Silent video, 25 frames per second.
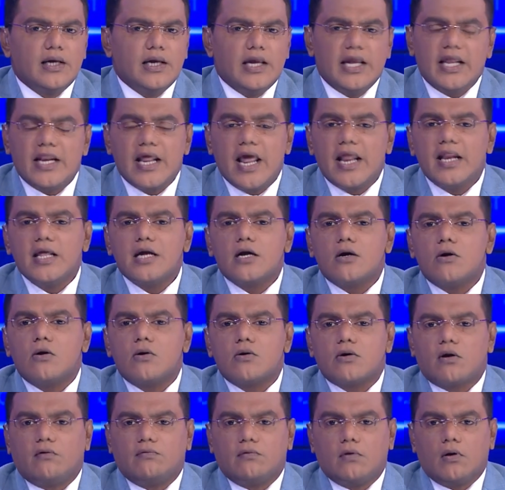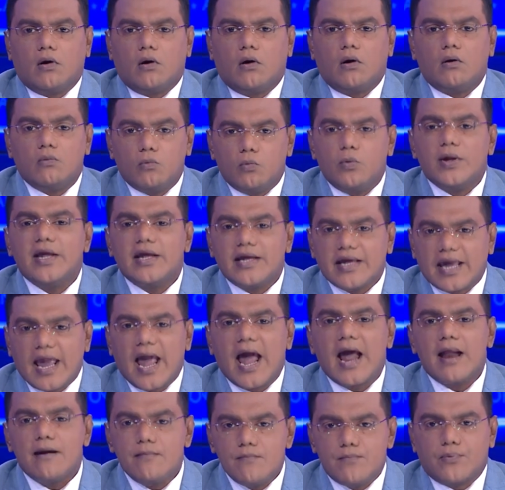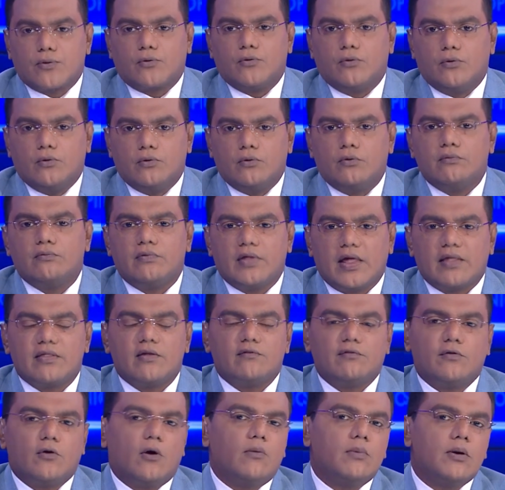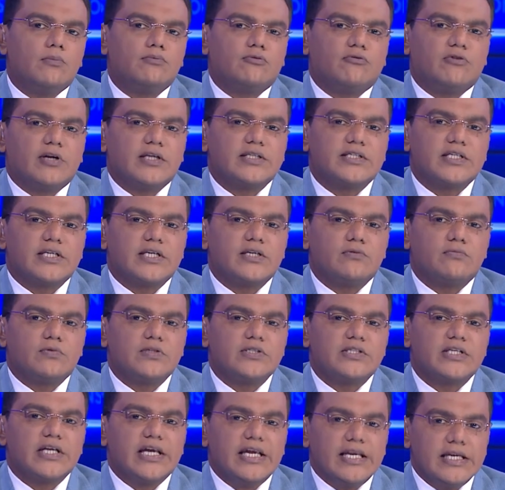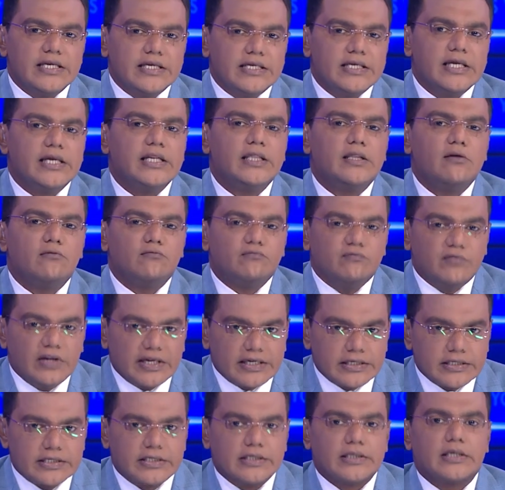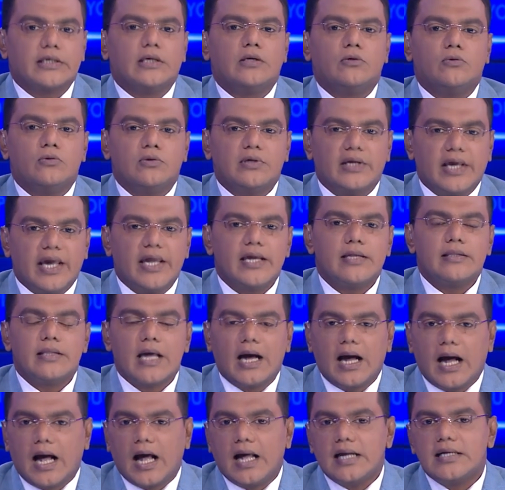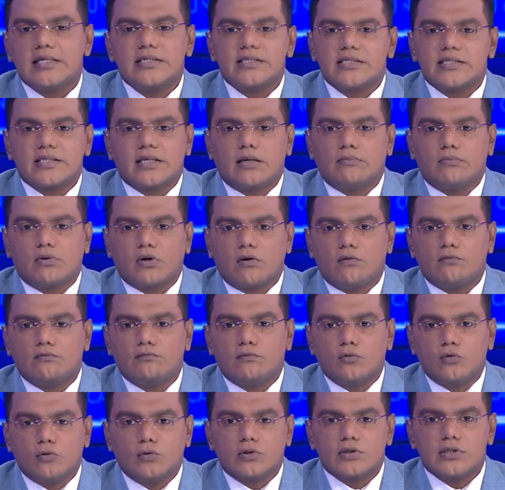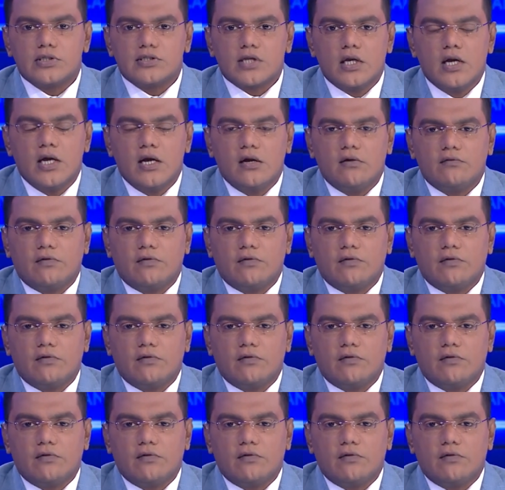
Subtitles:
In any court of law, we can prove that the former president was indeed the victor who gained the highest number of votes